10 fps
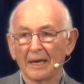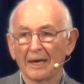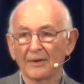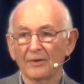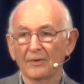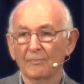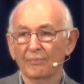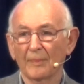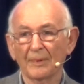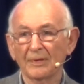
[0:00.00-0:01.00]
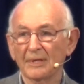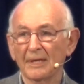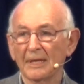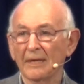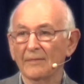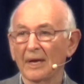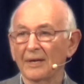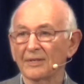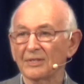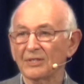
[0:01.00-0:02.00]
and probably didn't even
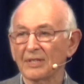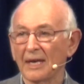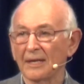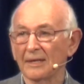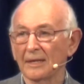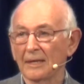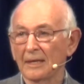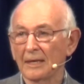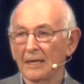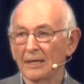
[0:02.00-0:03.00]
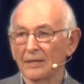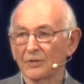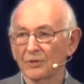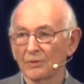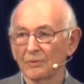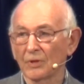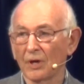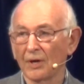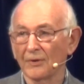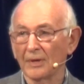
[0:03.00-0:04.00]
understand in the true
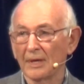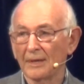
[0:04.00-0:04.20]
God.